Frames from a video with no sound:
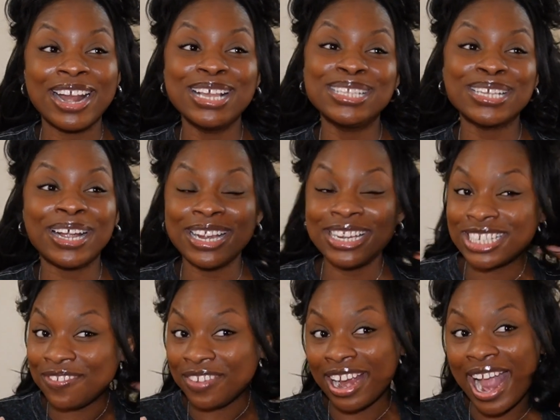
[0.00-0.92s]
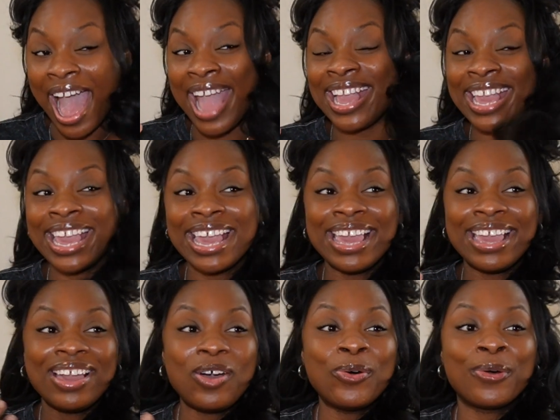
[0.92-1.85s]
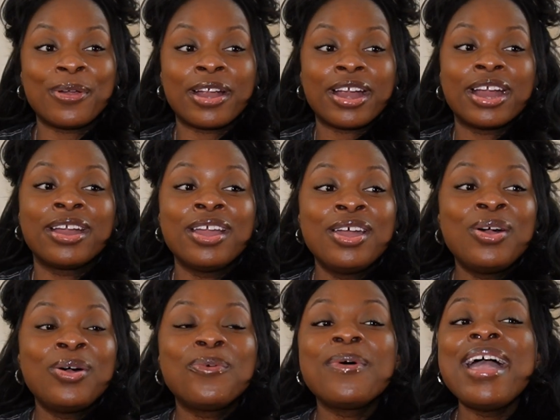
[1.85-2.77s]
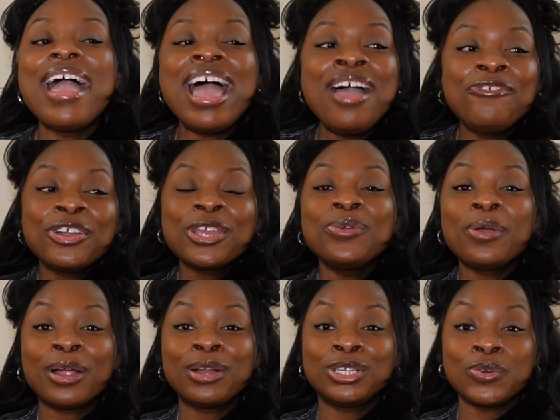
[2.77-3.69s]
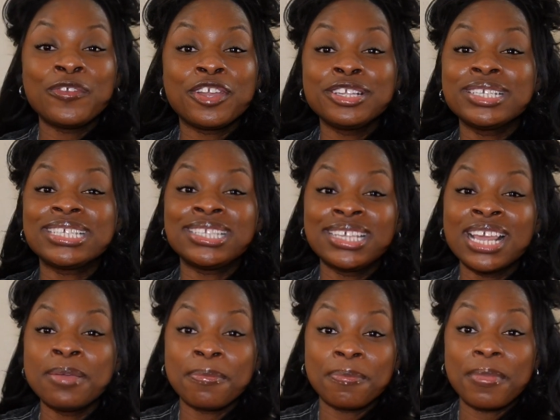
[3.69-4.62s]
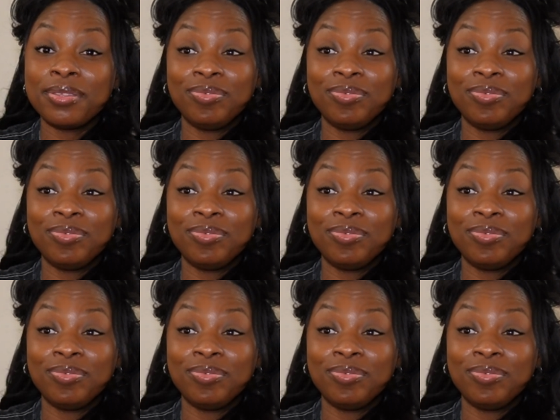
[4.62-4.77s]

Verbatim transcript: an excursion, if you're hiking or whatever you are doing, if you're just sitting